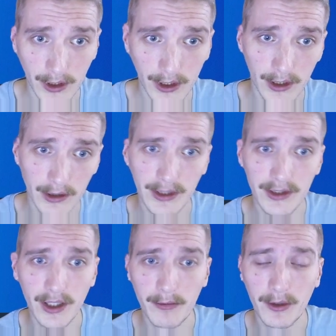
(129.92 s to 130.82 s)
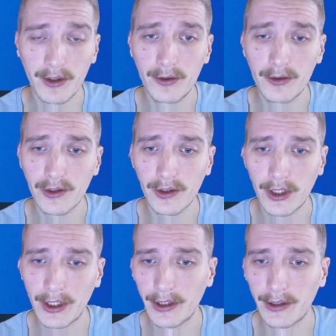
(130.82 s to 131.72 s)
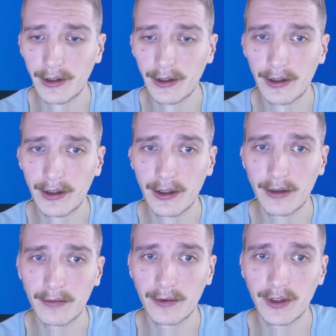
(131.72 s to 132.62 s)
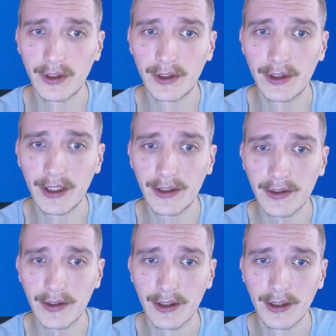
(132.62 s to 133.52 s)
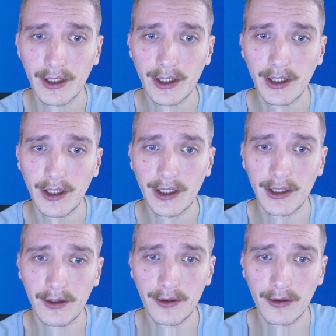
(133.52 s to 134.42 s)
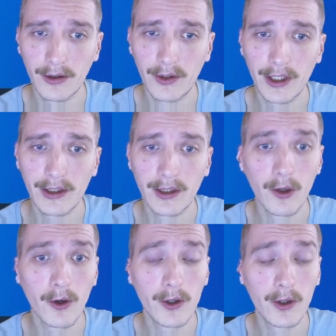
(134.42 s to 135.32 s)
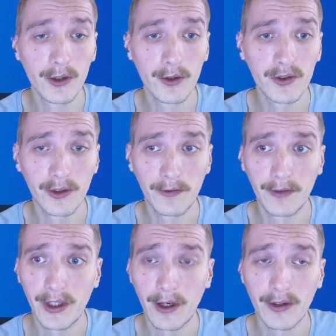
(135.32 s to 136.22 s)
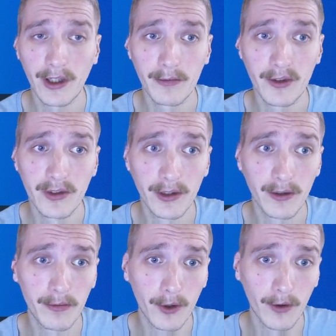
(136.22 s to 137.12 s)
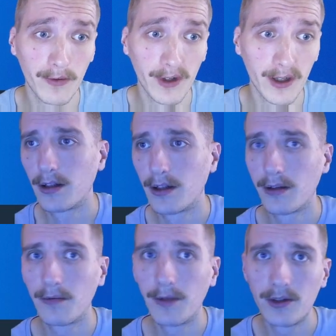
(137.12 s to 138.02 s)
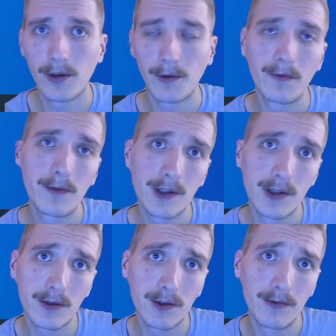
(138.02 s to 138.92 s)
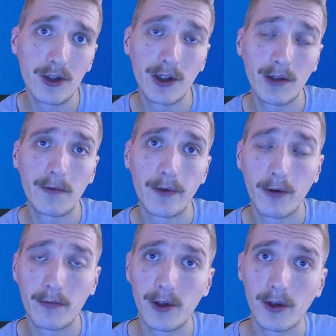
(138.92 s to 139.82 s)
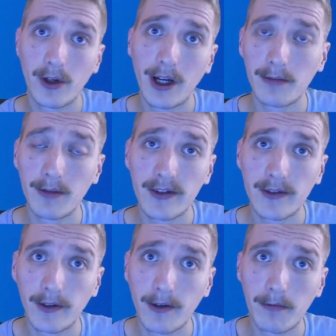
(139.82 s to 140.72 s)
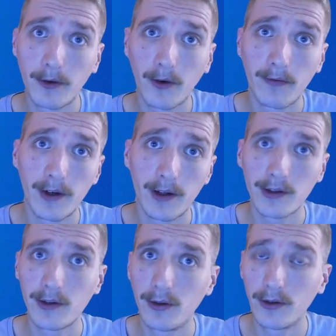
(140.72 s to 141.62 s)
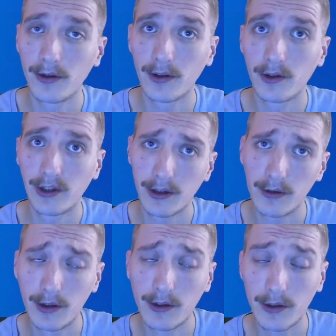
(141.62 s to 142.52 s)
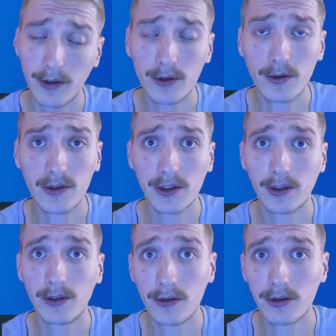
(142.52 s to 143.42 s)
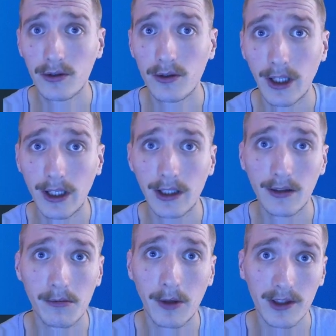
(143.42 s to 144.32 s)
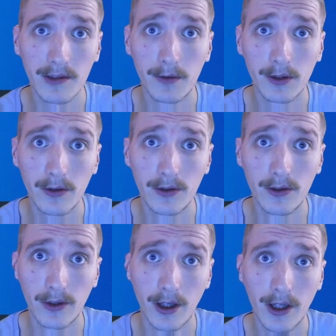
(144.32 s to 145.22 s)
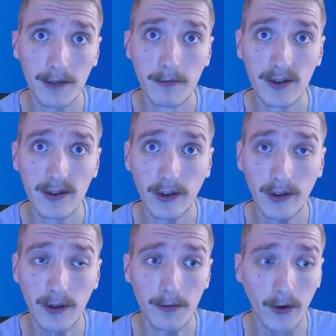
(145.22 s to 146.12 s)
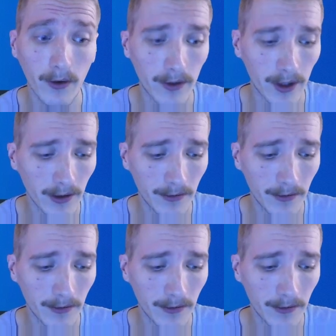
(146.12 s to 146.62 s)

Let's name it user, press it next, and you create a local user without administrative profile. When you are switching from your administrative profile to your regular user, you should add the password to your administrative profile.